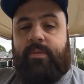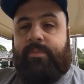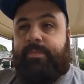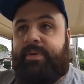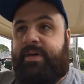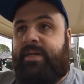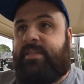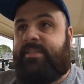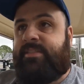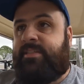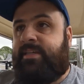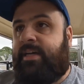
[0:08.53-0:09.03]

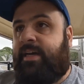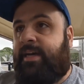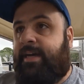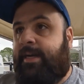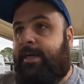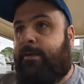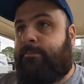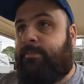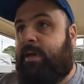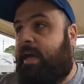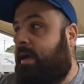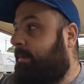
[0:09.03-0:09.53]
But
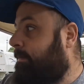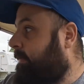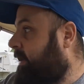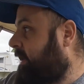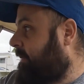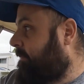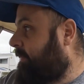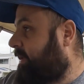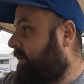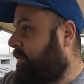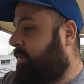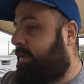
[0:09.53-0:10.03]
I'm
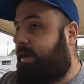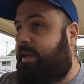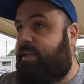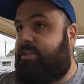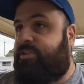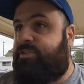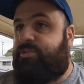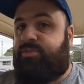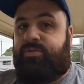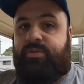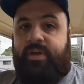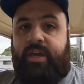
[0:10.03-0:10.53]
on my way
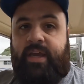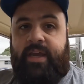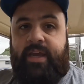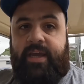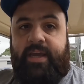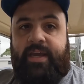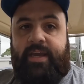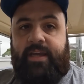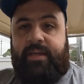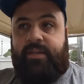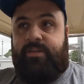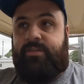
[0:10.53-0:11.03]
to
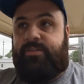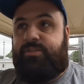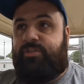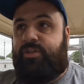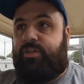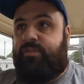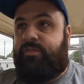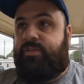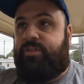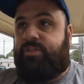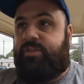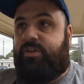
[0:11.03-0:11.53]
a
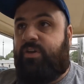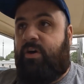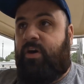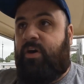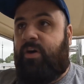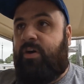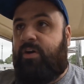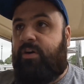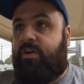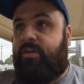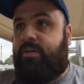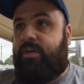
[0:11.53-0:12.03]
service
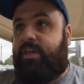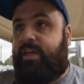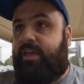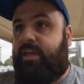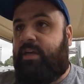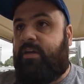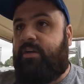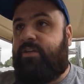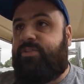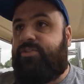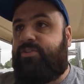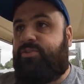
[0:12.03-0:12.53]
call
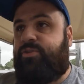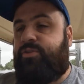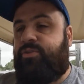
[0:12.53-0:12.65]
here